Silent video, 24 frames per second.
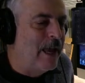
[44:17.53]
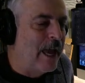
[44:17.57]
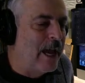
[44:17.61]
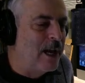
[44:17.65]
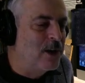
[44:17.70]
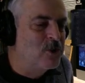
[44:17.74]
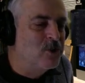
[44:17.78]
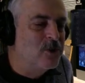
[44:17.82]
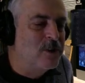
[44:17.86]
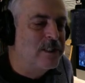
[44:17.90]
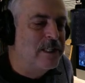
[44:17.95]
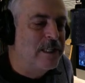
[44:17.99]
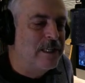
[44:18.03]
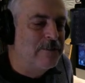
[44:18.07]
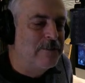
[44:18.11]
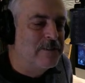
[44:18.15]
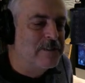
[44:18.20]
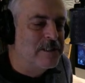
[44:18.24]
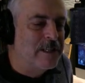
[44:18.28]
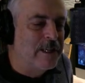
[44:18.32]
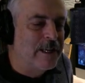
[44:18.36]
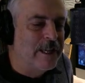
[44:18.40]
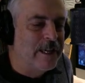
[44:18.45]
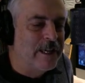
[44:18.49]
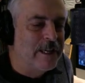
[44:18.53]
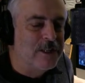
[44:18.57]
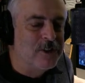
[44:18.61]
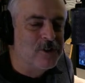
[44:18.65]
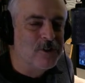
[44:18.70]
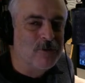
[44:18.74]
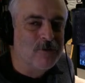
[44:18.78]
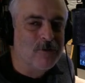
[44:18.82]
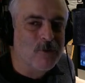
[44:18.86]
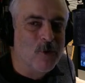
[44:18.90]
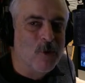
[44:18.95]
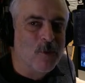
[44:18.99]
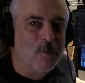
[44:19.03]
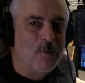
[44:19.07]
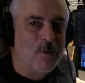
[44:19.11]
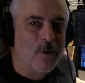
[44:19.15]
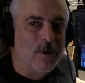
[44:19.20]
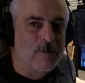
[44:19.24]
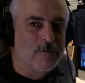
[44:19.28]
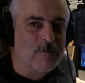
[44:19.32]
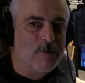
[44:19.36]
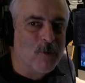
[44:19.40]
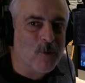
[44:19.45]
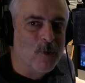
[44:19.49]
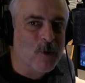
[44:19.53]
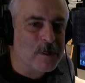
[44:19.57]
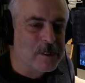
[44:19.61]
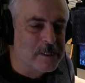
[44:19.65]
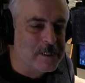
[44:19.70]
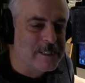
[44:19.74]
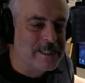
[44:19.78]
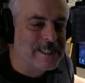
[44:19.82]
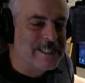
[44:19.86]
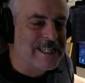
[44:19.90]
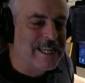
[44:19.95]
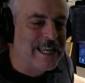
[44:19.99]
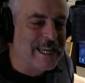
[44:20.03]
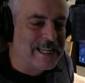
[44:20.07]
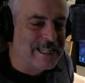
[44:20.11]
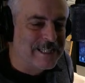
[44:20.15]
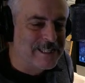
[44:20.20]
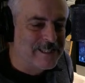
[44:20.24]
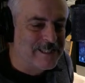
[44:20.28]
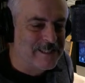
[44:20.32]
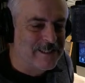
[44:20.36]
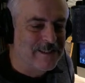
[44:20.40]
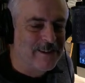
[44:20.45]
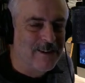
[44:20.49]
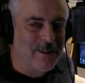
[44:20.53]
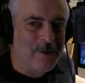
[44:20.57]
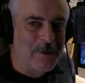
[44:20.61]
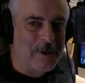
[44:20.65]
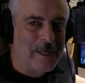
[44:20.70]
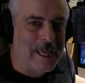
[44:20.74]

actually give us an age of 4.46,